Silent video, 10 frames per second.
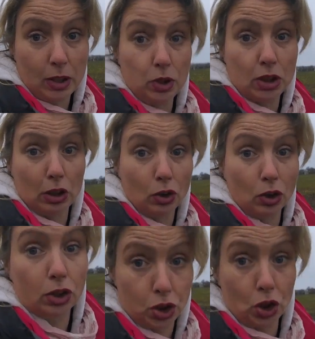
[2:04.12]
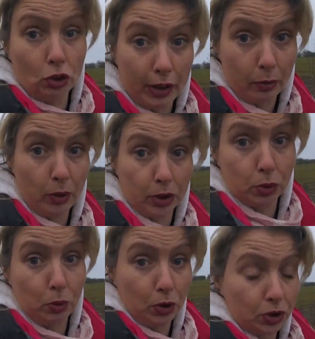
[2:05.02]
used to look during
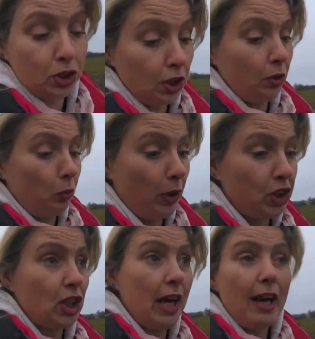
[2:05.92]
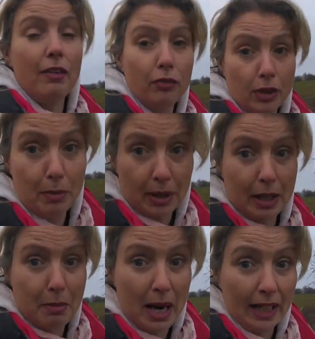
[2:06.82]
World War II, which
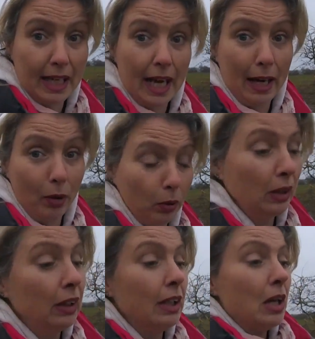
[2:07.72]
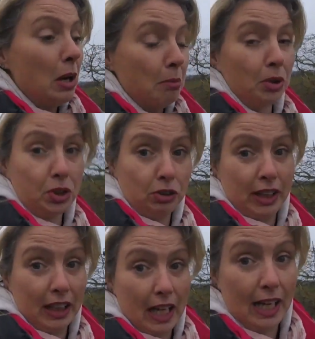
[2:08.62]
everybody by now must
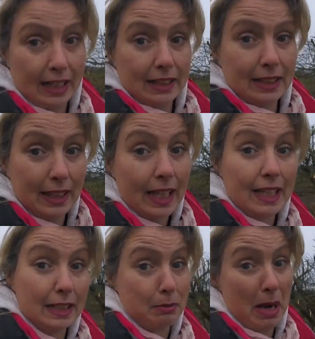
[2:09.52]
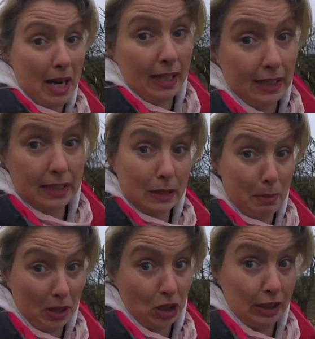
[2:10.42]
realise is my
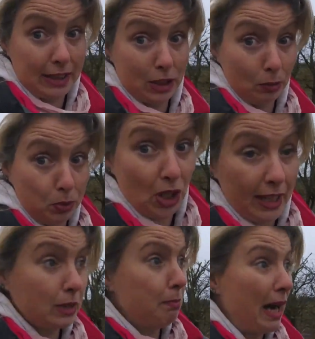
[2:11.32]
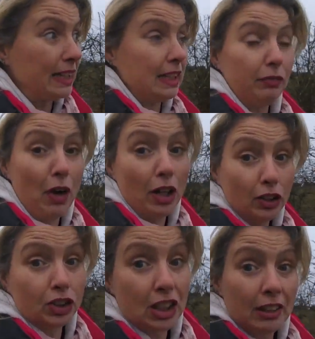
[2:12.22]
specialist subject by
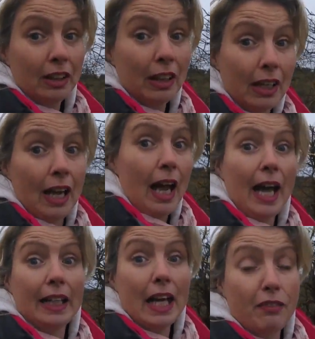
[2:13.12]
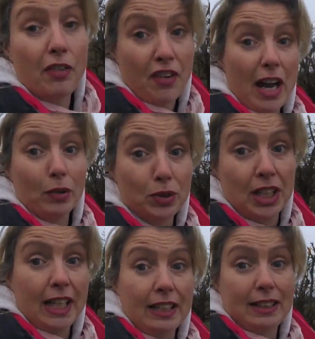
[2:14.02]
default. I never found
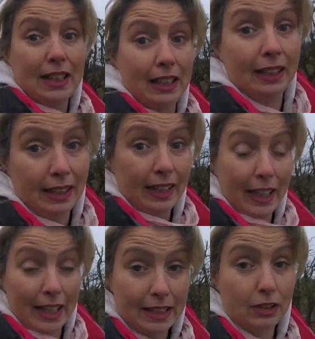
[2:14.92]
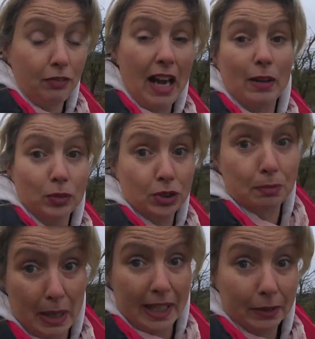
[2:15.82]
it, it found
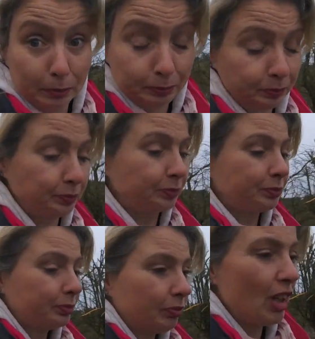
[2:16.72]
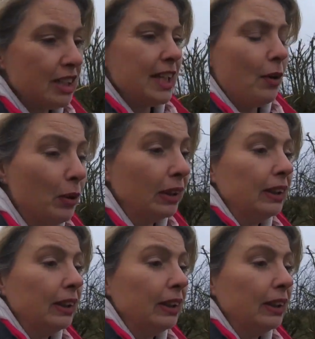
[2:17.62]
me. So